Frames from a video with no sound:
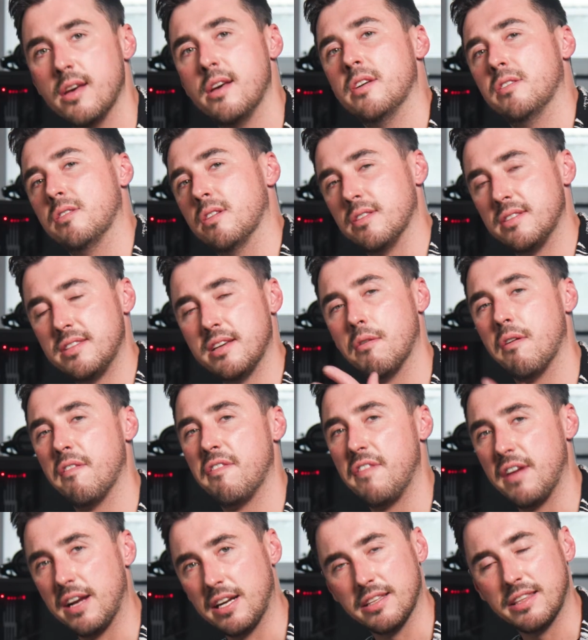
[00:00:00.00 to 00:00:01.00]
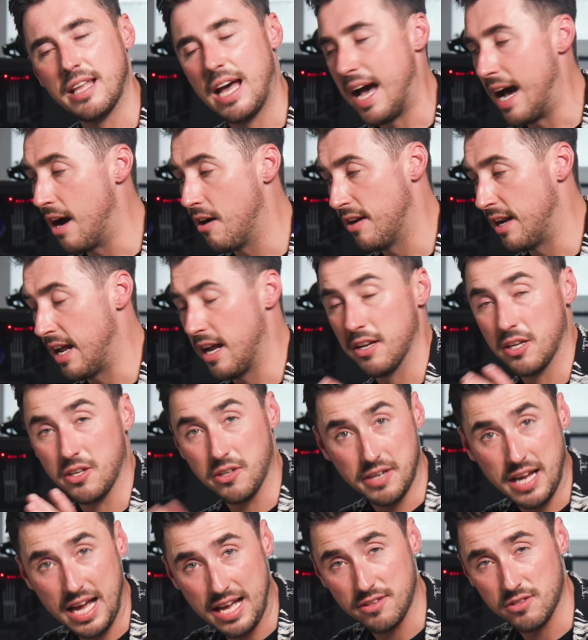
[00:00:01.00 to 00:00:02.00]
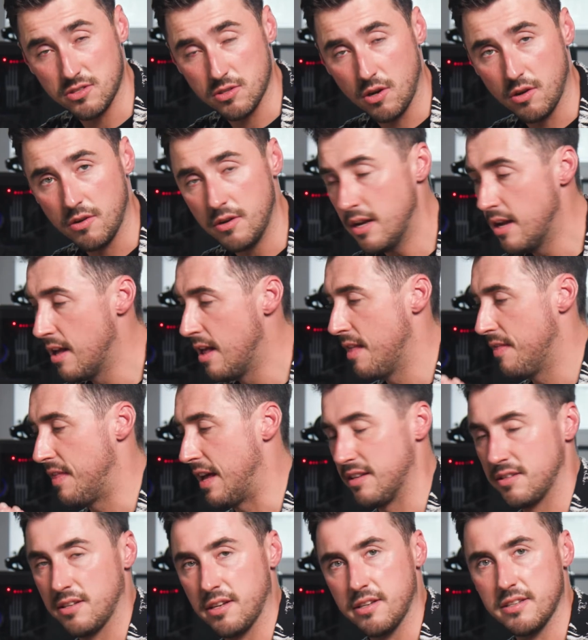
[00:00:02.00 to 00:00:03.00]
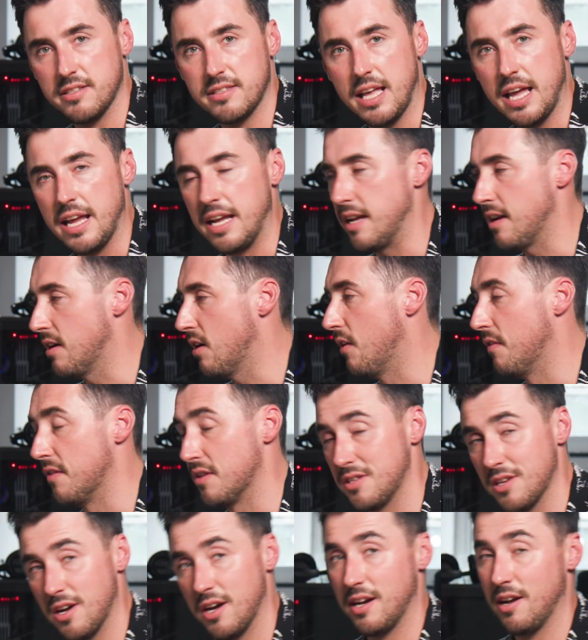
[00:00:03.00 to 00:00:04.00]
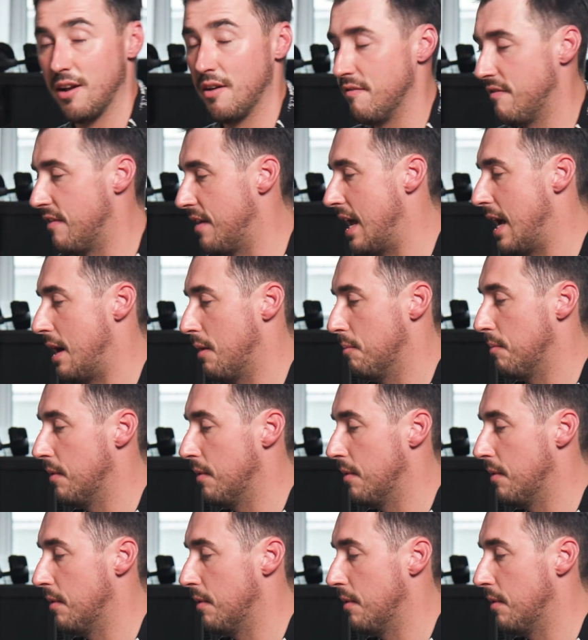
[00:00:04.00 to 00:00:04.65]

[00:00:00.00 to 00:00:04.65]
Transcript: So until I've figured that out and had a good hands-on, that's going to stay on the sideline for now.